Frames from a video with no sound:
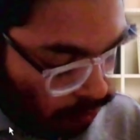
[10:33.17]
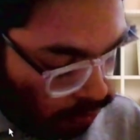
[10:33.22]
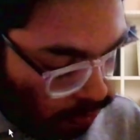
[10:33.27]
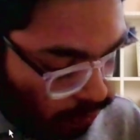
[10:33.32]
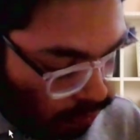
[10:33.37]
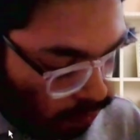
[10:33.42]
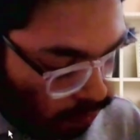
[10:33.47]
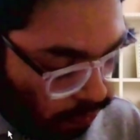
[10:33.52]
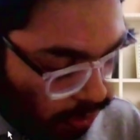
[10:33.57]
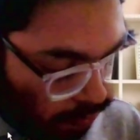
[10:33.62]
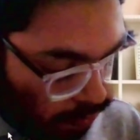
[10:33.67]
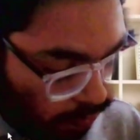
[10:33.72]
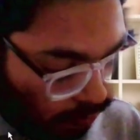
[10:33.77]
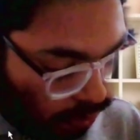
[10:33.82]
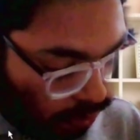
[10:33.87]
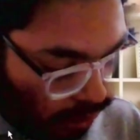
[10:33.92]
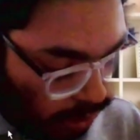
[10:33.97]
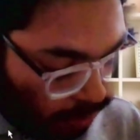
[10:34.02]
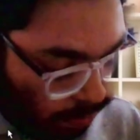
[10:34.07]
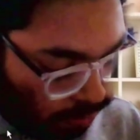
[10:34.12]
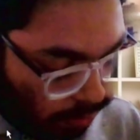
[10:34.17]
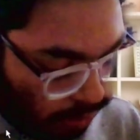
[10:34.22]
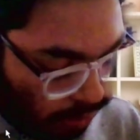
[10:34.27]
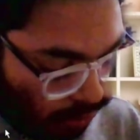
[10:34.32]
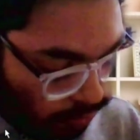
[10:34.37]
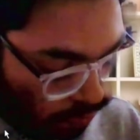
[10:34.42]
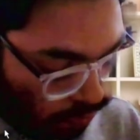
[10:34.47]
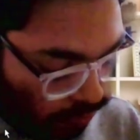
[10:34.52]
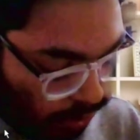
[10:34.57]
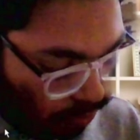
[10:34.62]
140 plus
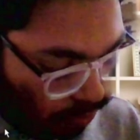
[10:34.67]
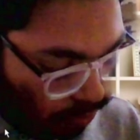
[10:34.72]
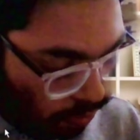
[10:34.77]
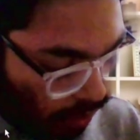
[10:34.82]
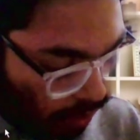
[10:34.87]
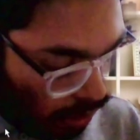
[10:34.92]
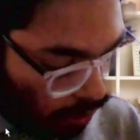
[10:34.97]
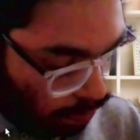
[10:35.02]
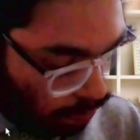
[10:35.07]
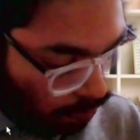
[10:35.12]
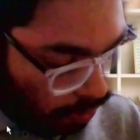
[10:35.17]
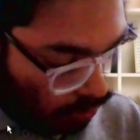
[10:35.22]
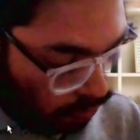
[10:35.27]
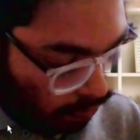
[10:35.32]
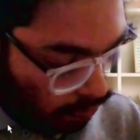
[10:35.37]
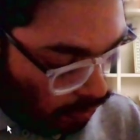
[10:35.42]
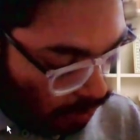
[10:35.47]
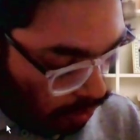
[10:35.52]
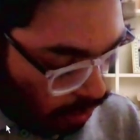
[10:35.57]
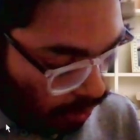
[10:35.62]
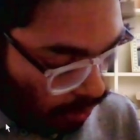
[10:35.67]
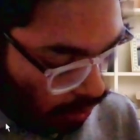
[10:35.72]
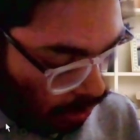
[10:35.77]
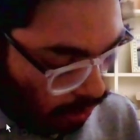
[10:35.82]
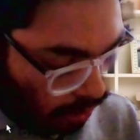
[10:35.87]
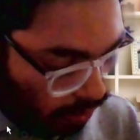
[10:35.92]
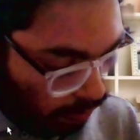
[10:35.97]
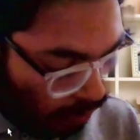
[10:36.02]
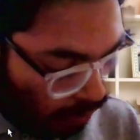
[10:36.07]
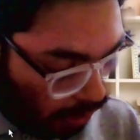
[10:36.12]
120 plus 130
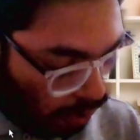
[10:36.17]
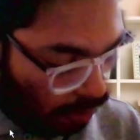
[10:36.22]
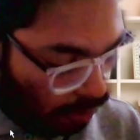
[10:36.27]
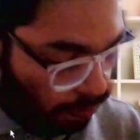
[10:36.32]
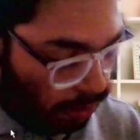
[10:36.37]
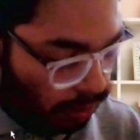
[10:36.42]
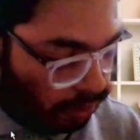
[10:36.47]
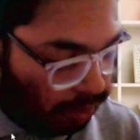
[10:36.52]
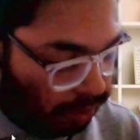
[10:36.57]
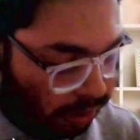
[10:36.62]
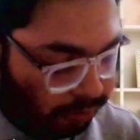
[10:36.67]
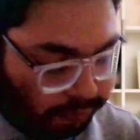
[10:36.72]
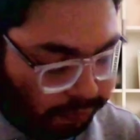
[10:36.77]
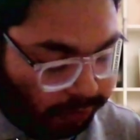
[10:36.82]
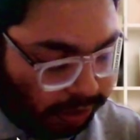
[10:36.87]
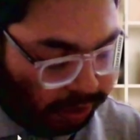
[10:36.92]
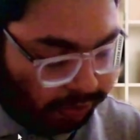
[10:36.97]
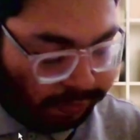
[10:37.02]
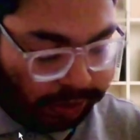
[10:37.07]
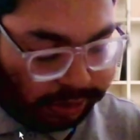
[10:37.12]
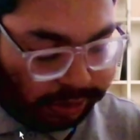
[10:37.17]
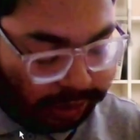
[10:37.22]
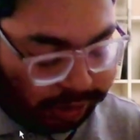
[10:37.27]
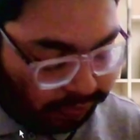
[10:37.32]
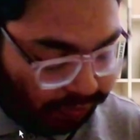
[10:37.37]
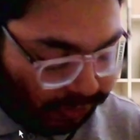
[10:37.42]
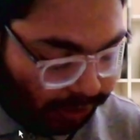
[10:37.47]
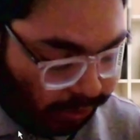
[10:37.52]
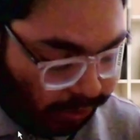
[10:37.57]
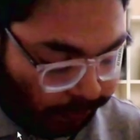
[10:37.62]
divided by whatever this will.
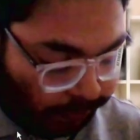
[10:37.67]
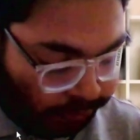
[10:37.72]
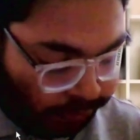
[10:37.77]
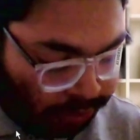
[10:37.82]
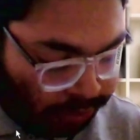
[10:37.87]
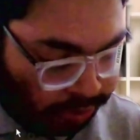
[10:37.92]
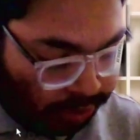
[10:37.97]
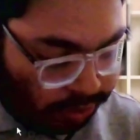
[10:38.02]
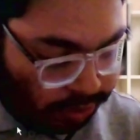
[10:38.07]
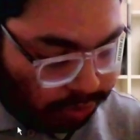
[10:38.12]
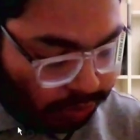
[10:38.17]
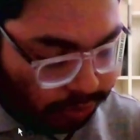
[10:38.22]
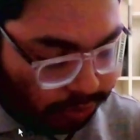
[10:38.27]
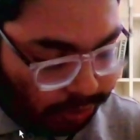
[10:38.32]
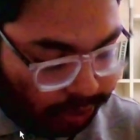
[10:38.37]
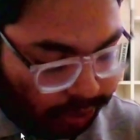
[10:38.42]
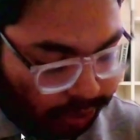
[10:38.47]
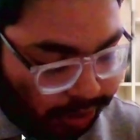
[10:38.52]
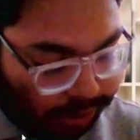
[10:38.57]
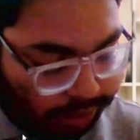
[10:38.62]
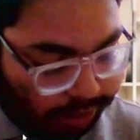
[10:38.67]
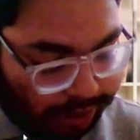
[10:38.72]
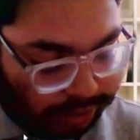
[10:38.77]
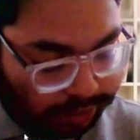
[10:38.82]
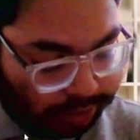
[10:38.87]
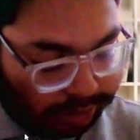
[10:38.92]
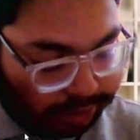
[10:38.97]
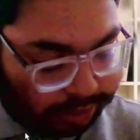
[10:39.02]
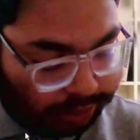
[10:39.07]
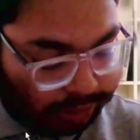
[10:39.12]
So
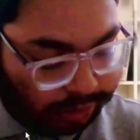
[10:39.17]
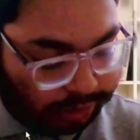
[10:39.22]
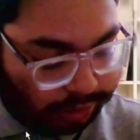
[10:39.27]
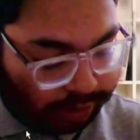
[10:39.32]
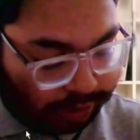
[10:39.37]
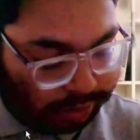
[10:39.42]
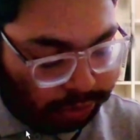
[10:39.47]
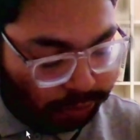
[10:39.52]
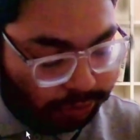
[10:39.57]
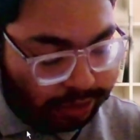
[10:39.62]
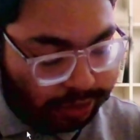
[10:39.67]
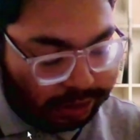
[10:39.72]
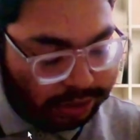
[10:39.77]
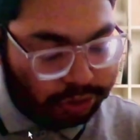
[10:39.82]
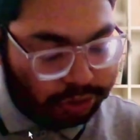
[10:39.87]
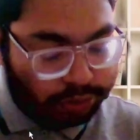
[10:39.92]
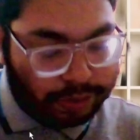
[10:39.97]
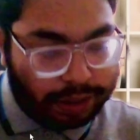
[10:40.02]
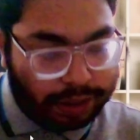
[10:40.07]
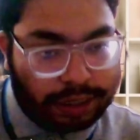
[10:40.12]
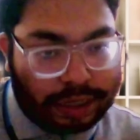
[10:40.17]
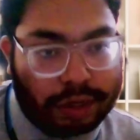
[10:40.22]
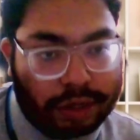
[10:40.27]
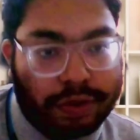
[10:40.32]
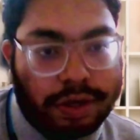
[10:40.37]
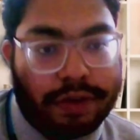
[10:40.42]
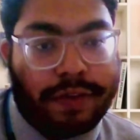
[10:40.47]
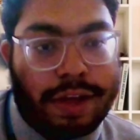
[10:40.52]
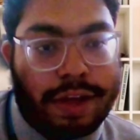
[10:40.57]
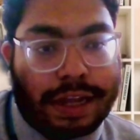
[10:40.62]
this you can calculate
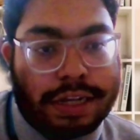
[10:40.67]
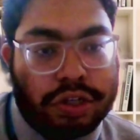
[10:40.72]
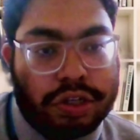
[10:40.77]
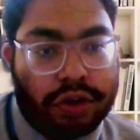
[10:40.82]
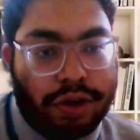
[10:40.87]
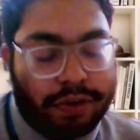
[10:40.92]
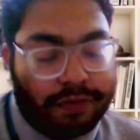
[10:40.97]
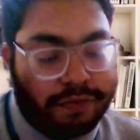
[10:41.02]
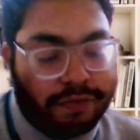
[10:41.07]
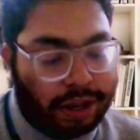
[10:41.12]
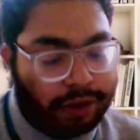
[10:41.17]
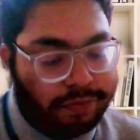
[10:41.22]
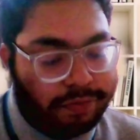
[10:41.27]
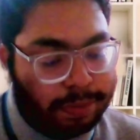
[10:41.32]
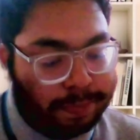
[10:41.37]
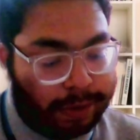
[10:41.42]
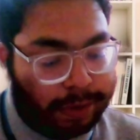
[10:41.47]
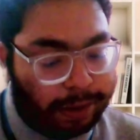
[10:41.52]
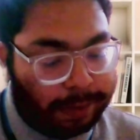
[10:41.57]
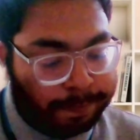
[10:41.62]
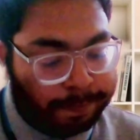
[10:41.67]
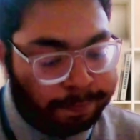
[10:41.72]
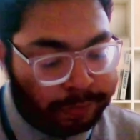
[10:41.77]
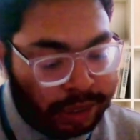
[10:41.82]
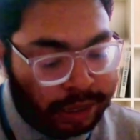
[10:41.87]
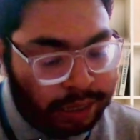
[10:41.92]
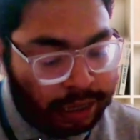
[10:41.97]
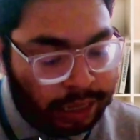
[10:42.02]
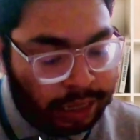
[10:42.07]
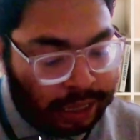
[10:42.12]
y0 and y1 bar.
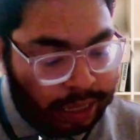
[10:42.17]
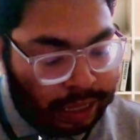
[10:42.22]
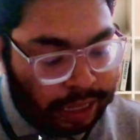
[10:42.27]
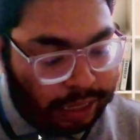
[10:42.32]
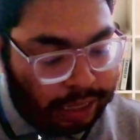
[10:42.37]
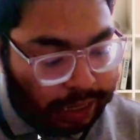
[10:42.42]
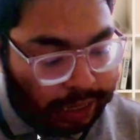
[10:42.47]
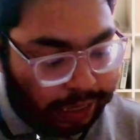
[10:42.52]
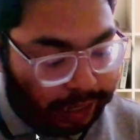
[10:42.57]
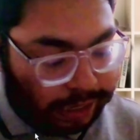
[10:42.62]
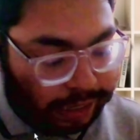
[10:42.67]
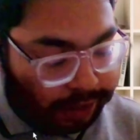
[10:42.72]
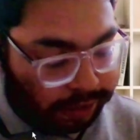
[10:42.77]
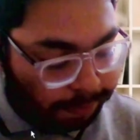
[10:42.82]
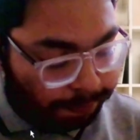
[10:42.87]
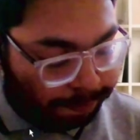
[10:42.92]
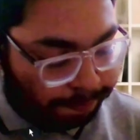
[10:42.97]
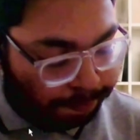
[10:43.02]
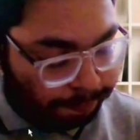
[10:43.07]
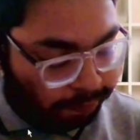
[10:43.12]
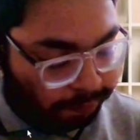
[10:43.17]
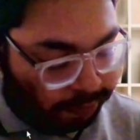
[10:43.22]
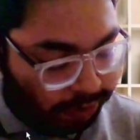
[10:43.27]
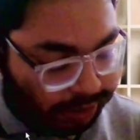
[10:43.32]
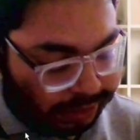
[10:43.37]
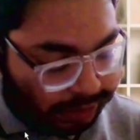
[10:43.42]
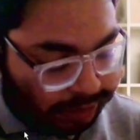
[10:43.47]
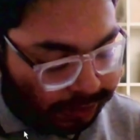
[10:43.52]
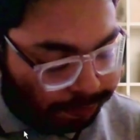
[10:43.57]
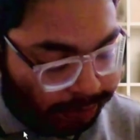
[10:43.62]
And what is
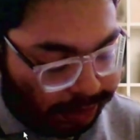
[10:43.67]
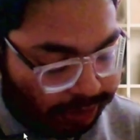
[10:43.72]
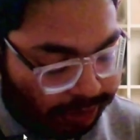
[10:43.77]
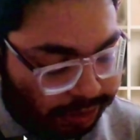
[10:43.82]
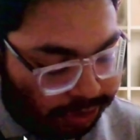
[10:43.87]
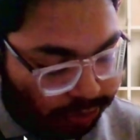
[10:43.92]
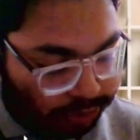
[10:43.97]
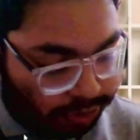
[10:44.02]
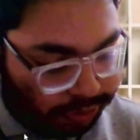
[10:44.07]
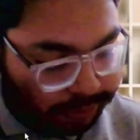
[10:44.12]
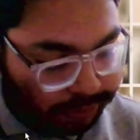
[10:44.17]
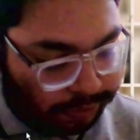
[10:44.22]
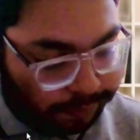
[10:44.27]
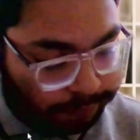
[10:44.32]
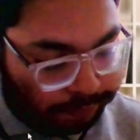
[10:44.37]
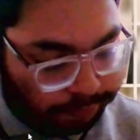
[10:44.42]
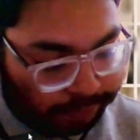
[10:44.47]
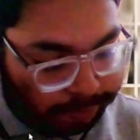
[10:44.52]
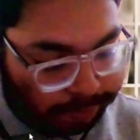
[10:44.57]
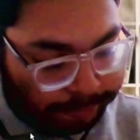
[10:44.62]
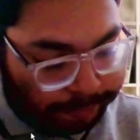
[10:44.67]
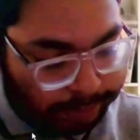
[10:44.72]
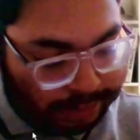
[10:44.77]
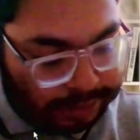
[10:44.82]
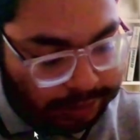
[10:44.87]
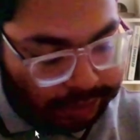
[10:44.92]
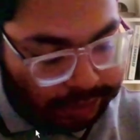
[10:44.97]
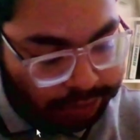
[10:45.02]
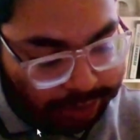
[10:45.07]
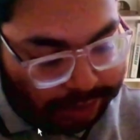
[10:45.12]
p0?
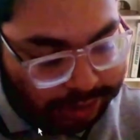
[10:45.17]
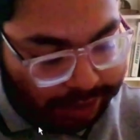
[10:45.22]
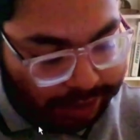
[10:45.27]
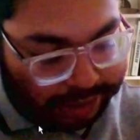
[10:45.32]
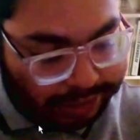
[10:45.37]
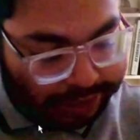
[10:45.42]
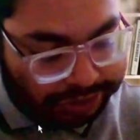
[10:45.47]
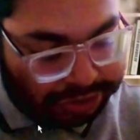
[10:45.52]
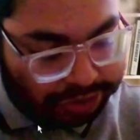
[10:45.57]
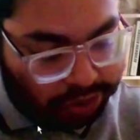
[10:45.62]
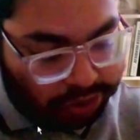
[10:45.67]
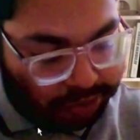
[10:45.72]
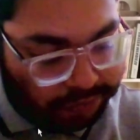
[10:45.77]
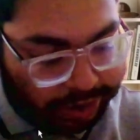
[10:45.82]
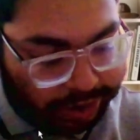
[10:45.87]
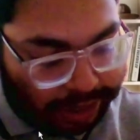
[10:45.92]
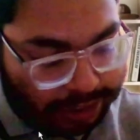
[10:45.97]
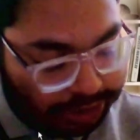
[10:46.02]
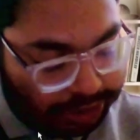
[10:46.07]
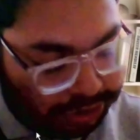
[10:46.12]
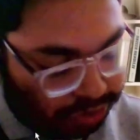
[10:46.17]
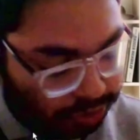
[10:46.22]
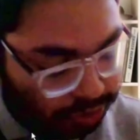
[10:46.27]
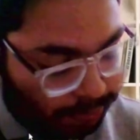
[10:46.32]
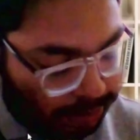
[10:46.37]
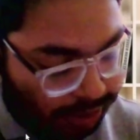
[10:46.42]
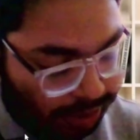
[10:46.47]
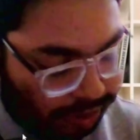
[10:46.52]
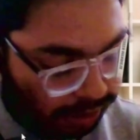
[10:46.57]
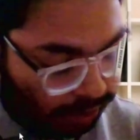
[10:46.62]
P0 is the ratio of n0 by
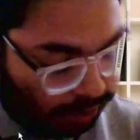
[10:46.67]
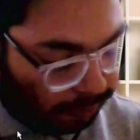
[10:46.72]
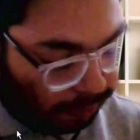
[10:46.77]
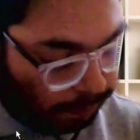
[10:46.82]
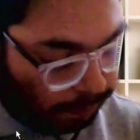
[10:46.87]
n.